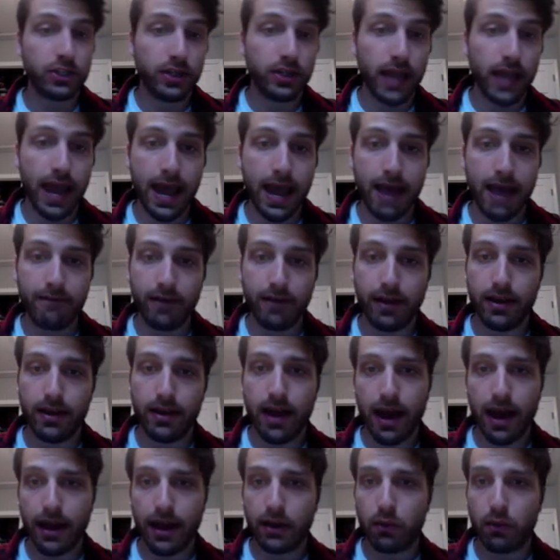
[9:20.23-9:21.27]
have a
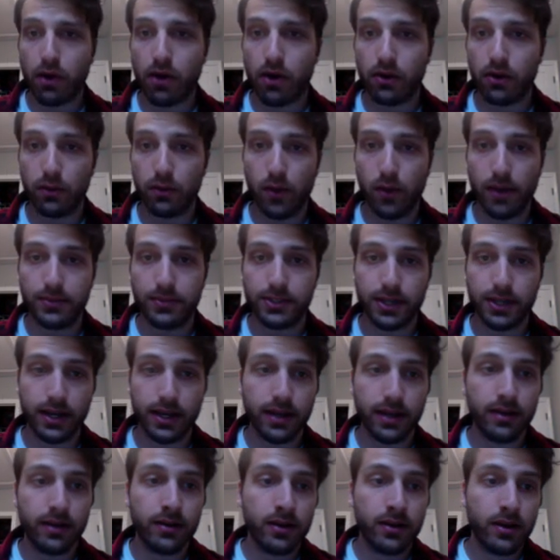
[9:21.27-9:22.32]
high quality website.
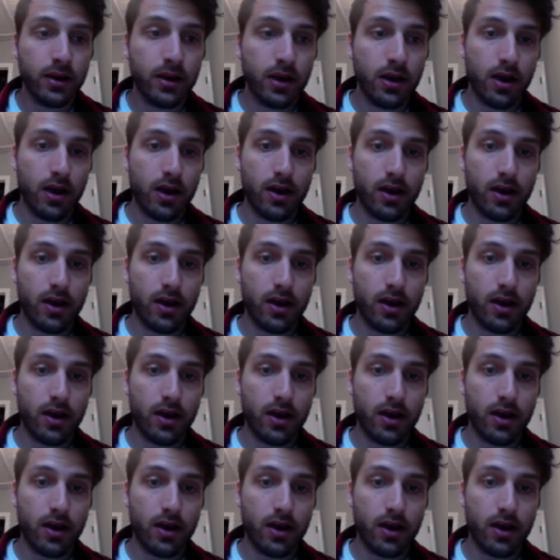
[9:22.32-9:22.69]
All right,